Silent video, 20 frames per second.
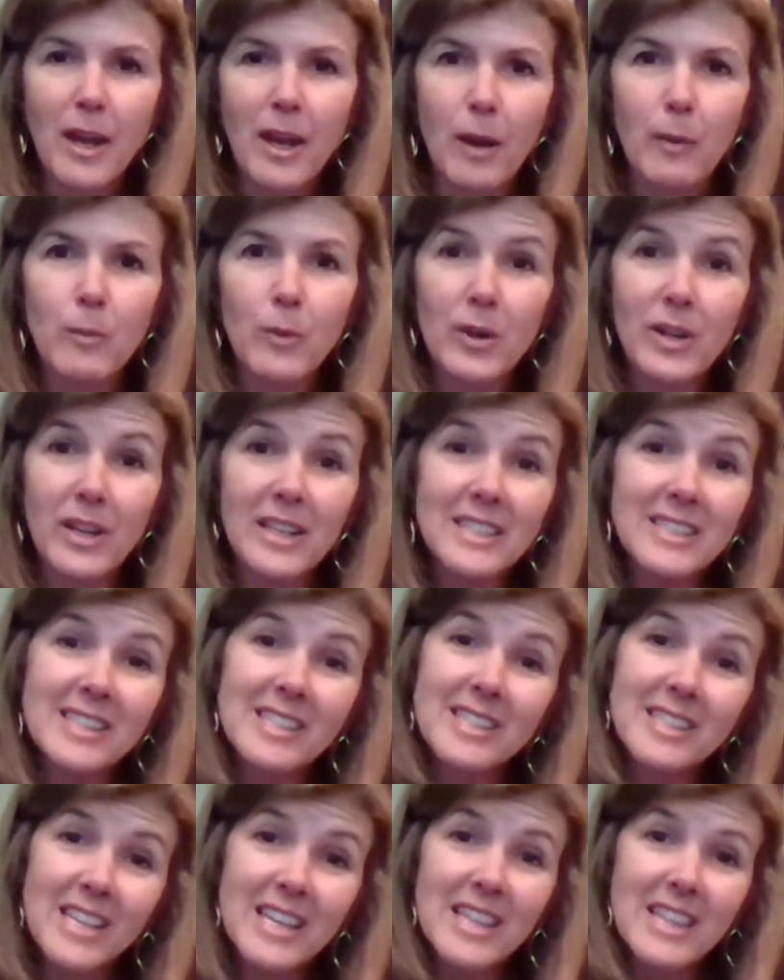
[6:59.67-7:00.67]
And we're going to
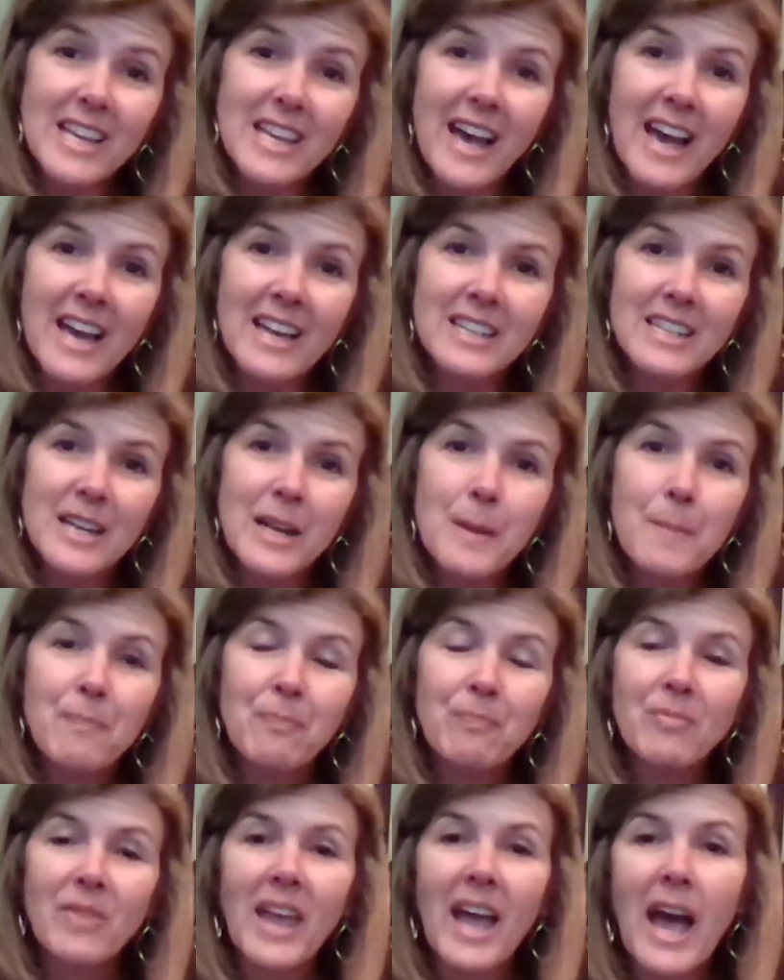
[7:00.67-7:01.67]
see that
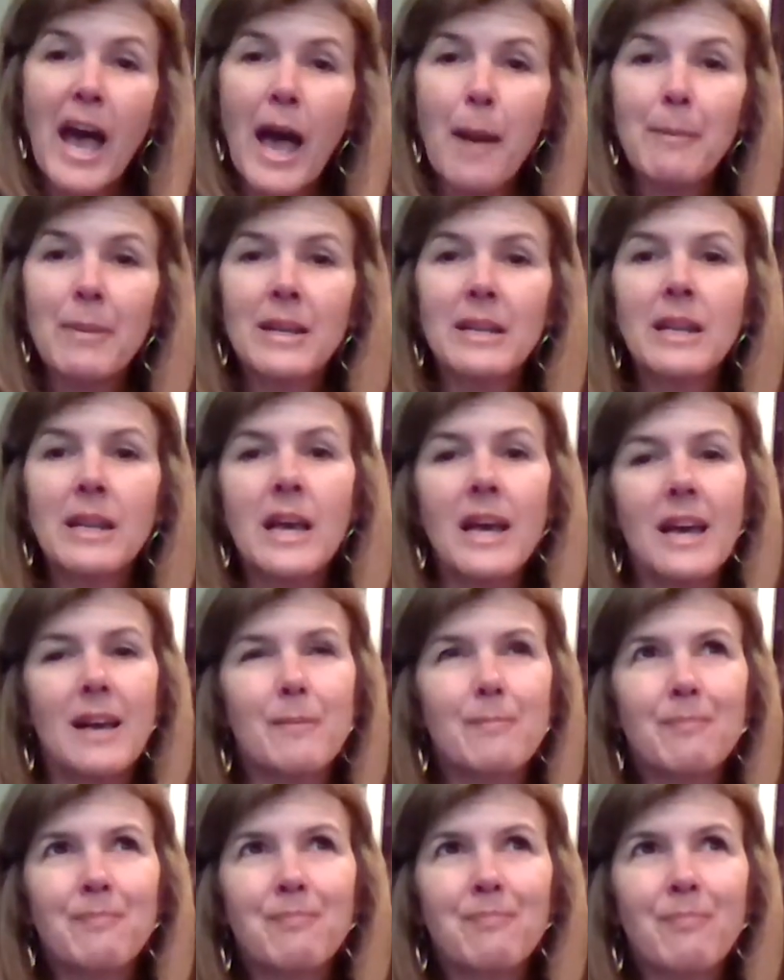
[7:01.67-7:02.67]
happen
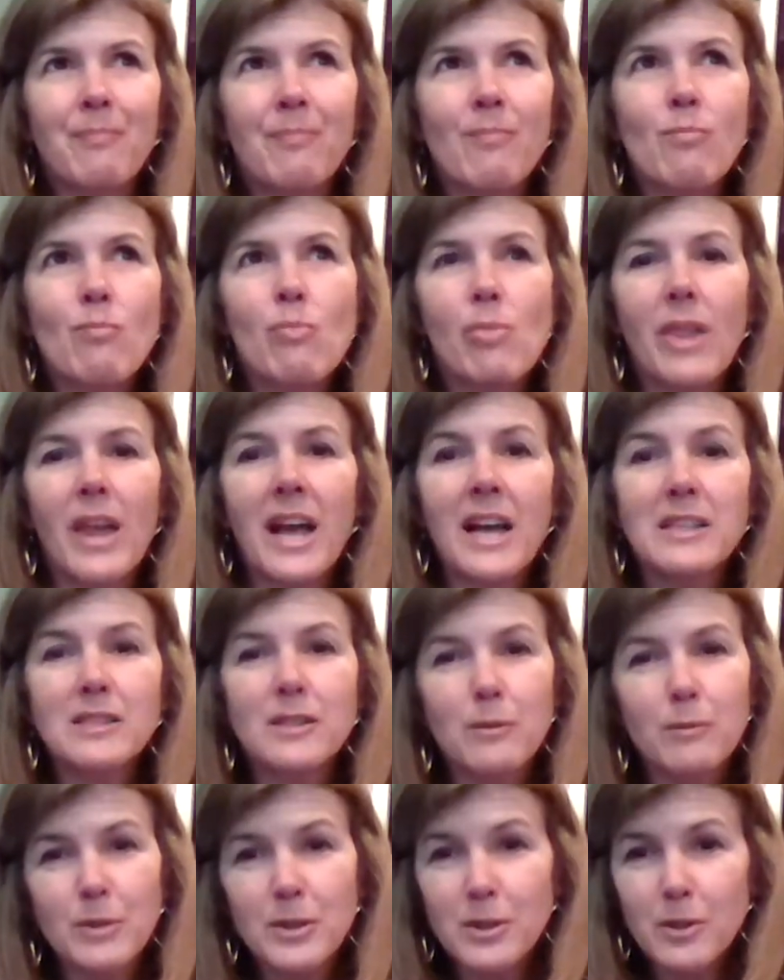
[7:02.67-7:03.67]
as
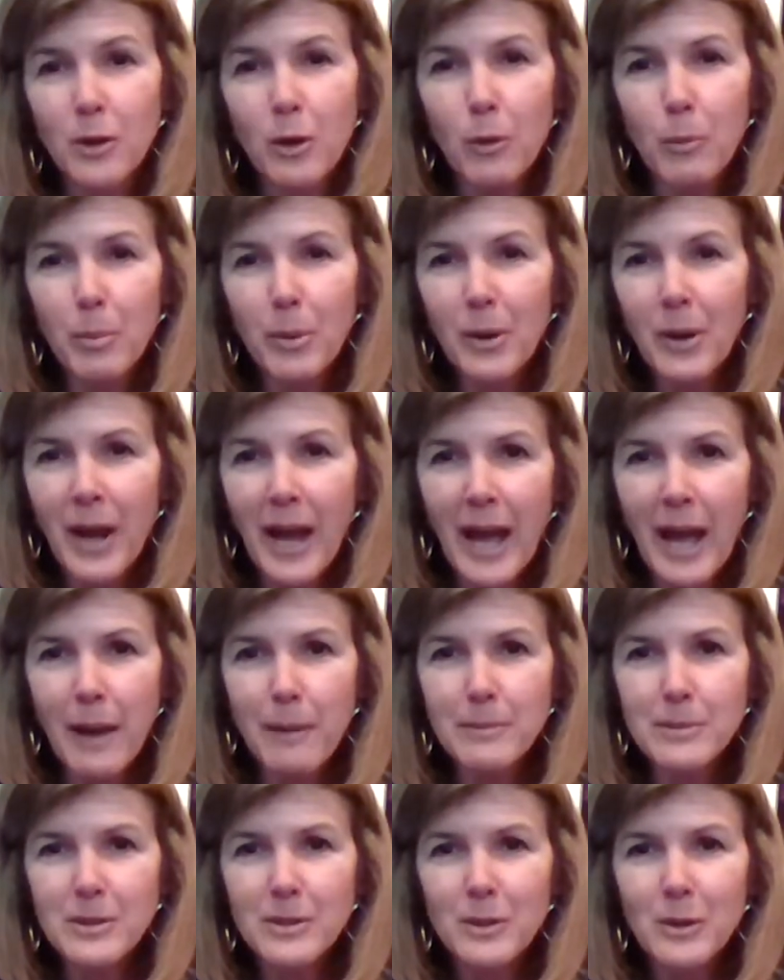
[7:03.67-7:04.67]
a result,
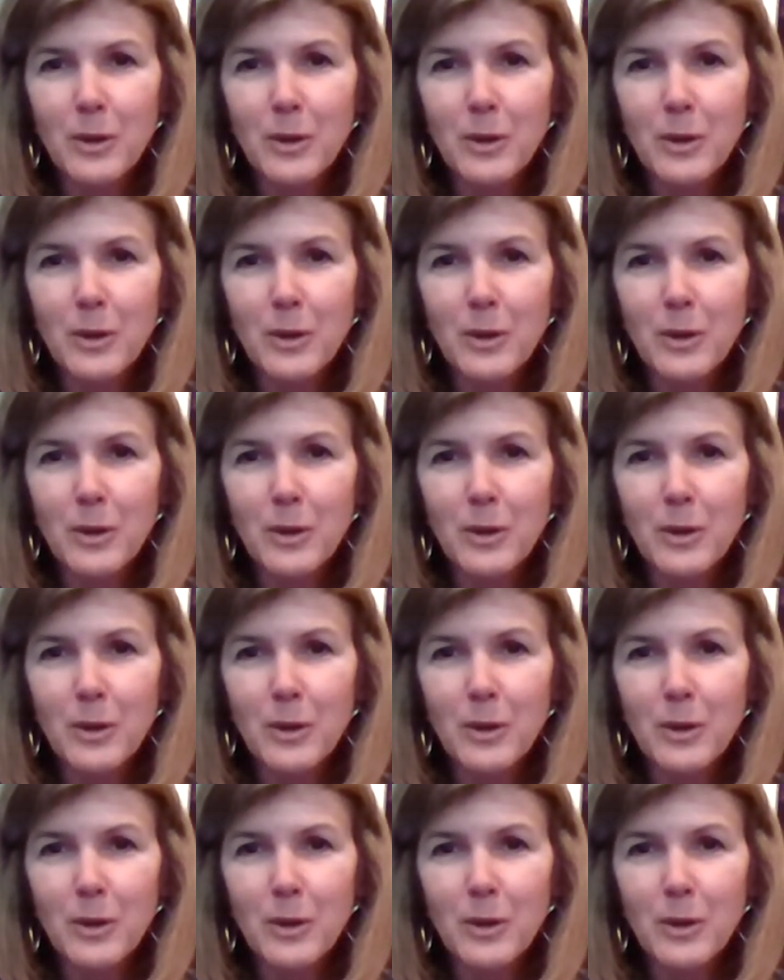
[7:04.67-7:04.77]
perhaps,